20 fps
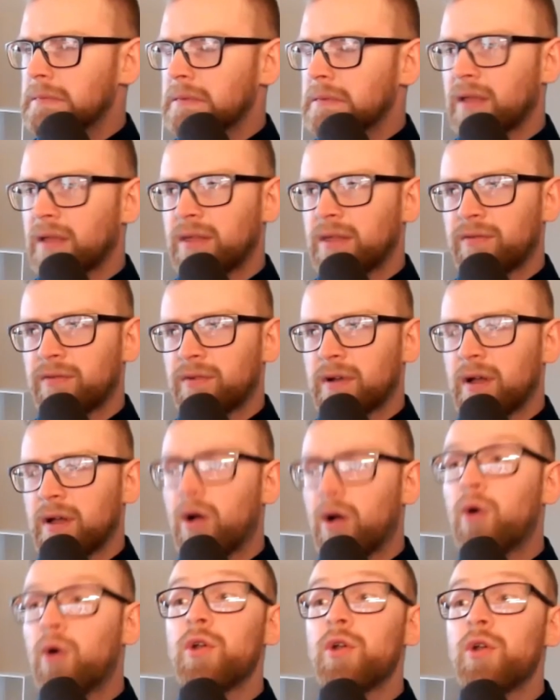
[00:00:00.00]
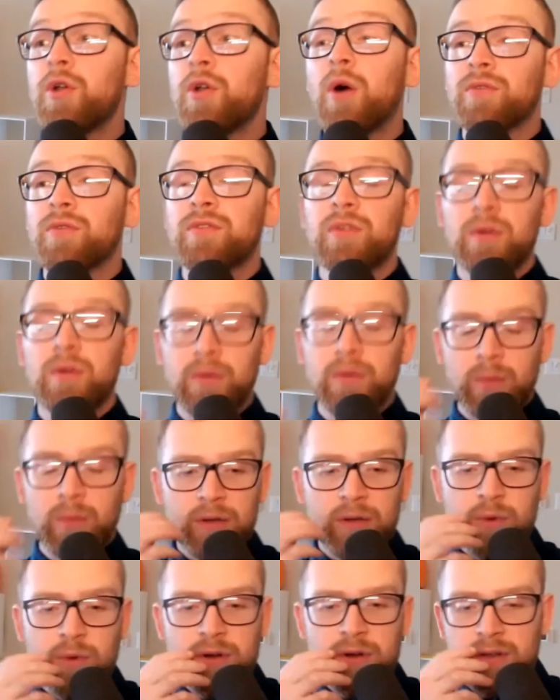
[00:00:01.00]
I think I forgot. Oh, no. Oh, so what I was
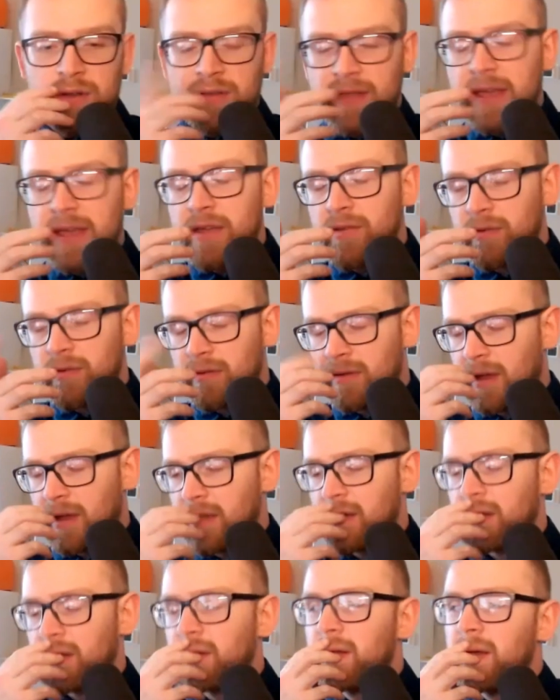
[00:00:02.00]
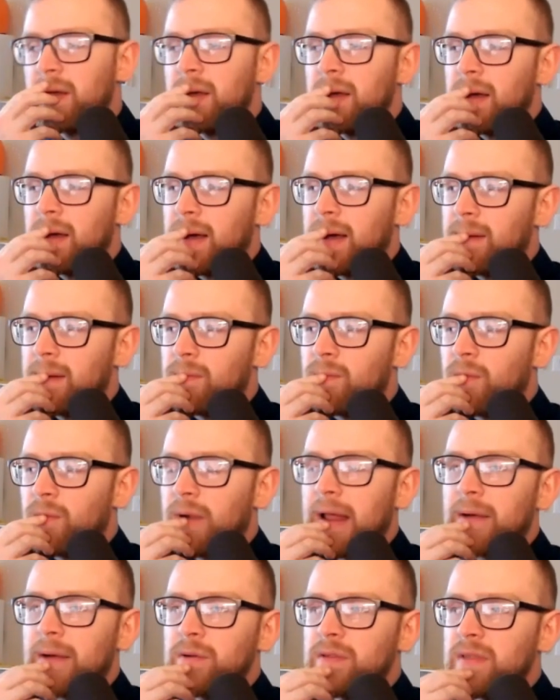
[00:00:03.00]
wondering, thank you, Danielle. What
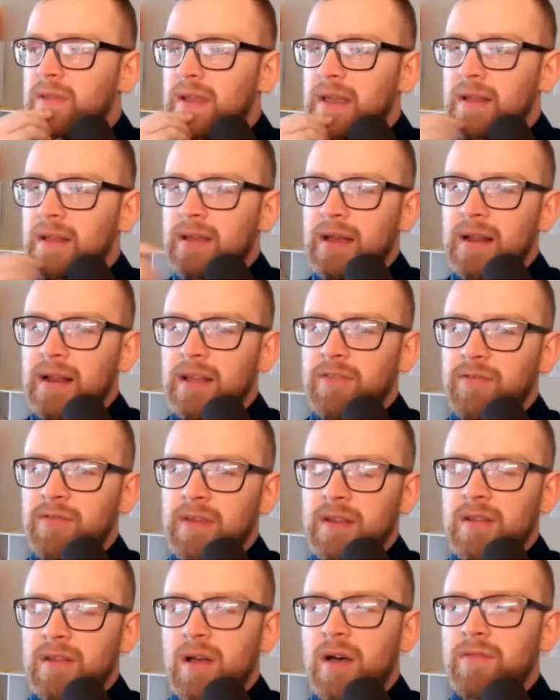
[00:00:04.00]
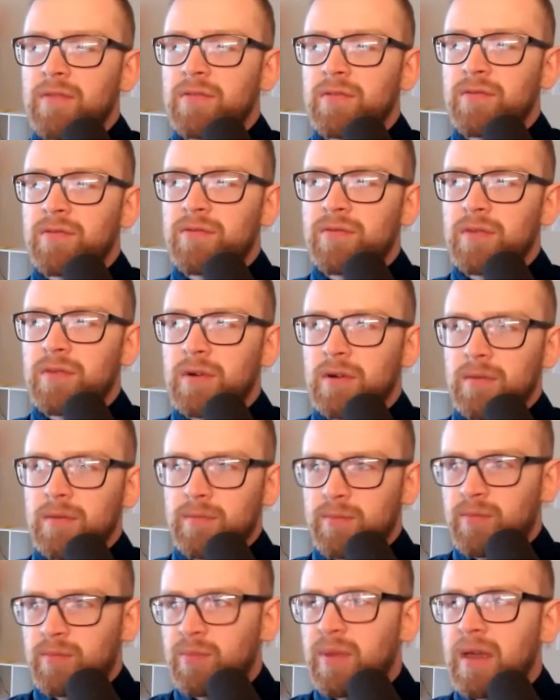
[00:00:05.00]
I was thinking, kind of like feeding off of, or
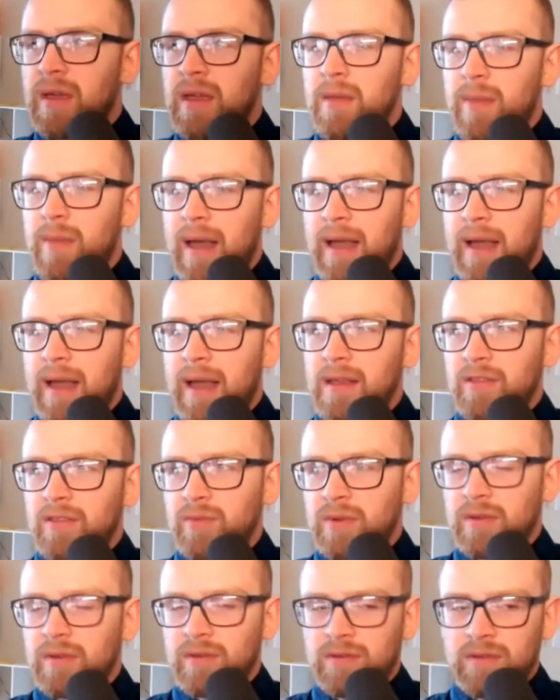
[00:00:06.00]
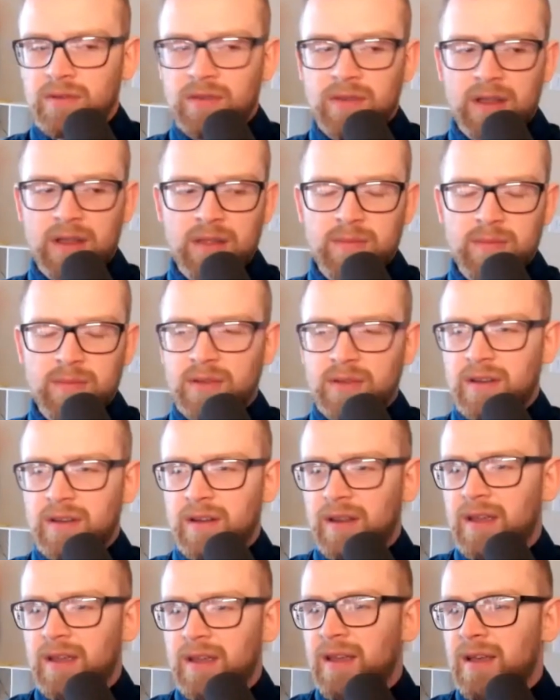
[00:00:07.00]
piggybacking, as we used to say in the
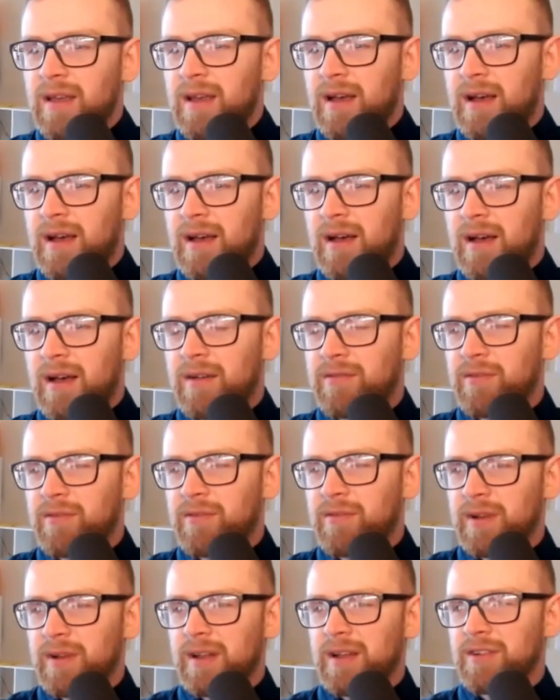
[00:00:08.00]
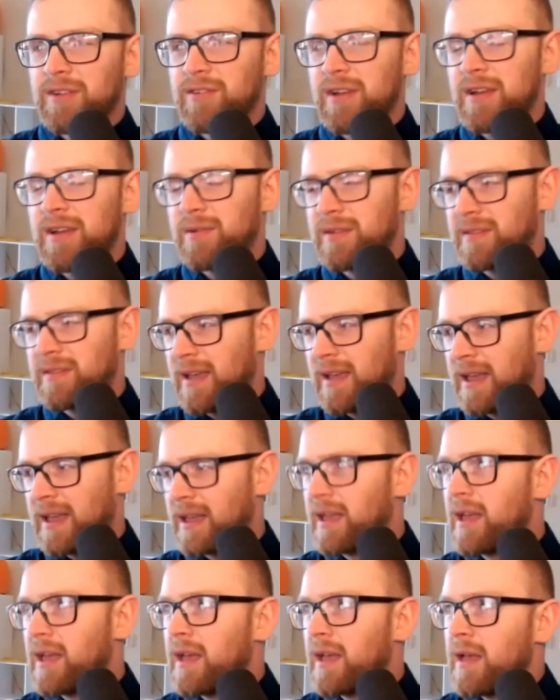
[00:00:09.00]
military, off of what Andrea was saying,
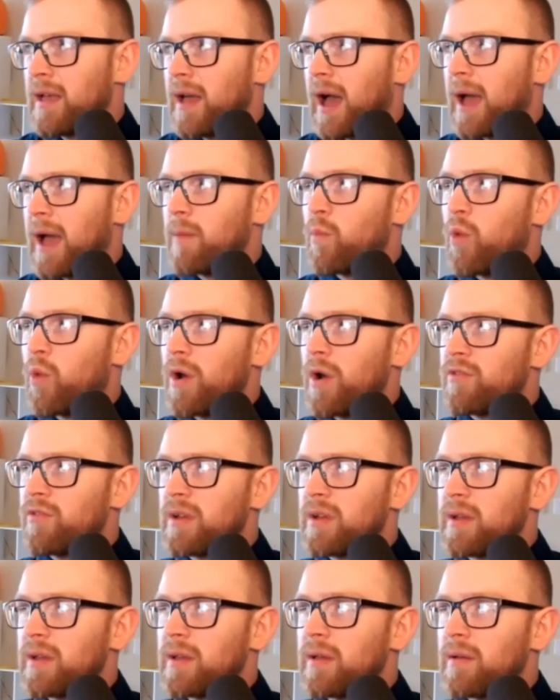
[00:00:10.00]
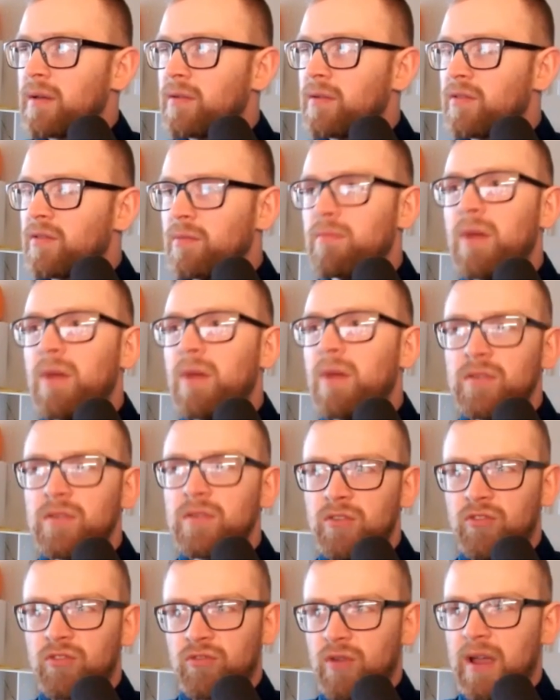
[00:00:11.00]
I'm wondering, muscle and
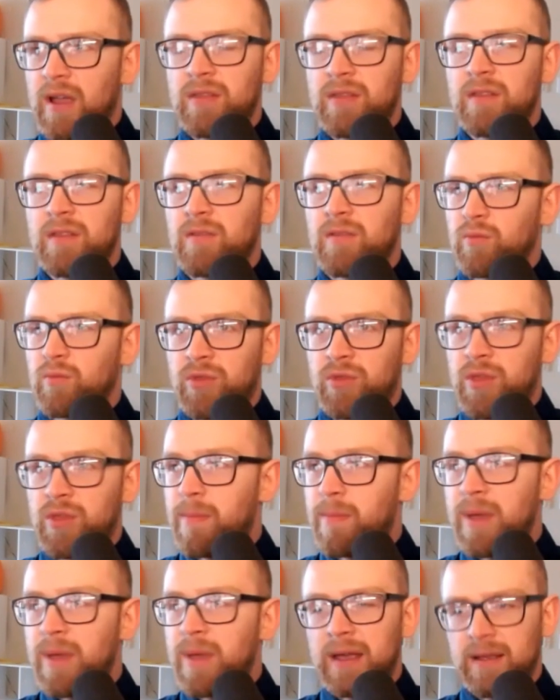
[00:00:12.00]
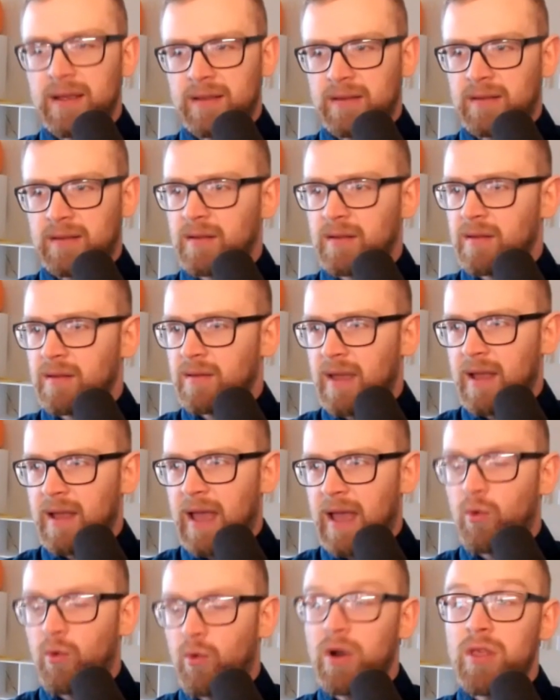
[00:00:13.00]
strength is the biggest
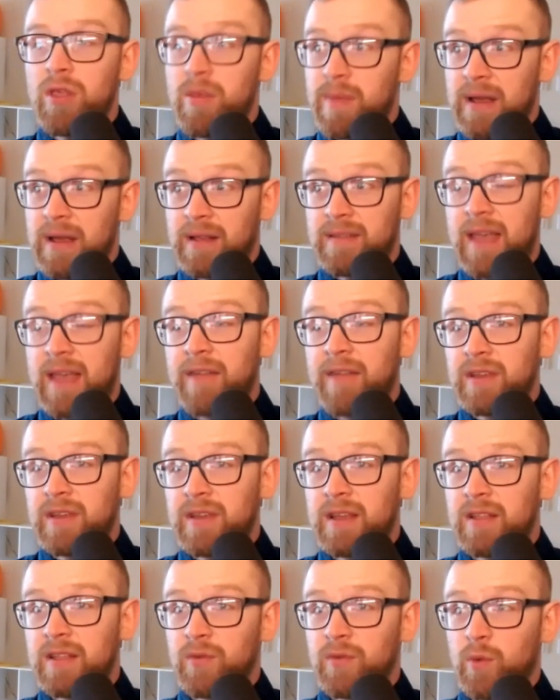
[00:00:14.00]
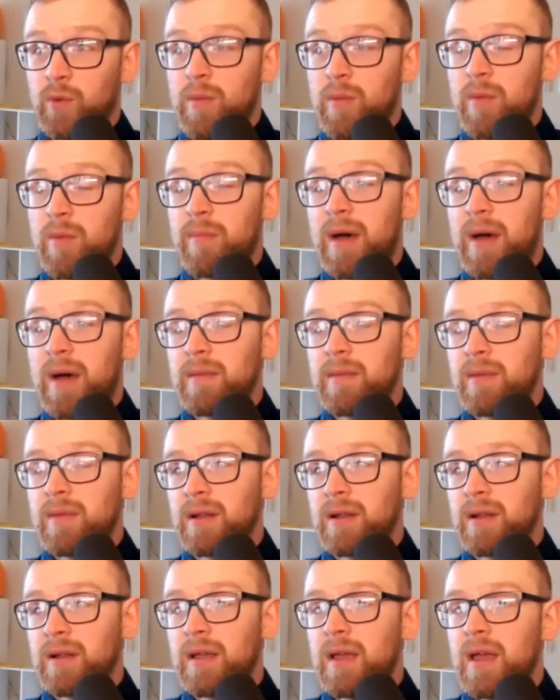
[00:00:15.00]
one of the biggest advocates for women
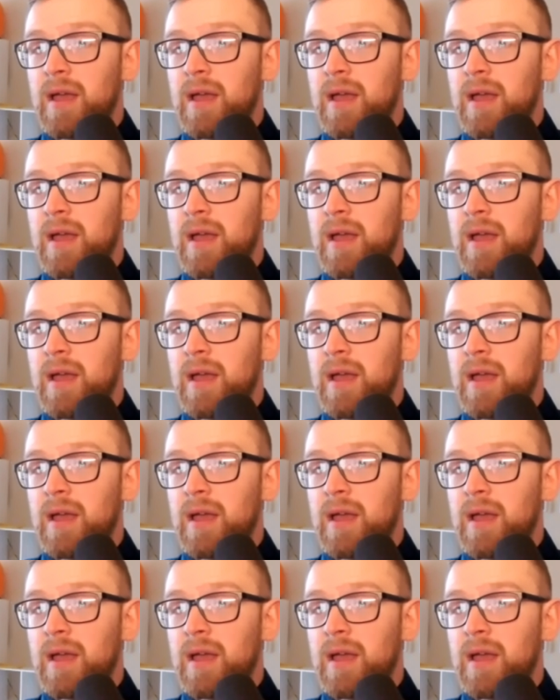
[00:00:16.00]
bodybuilding.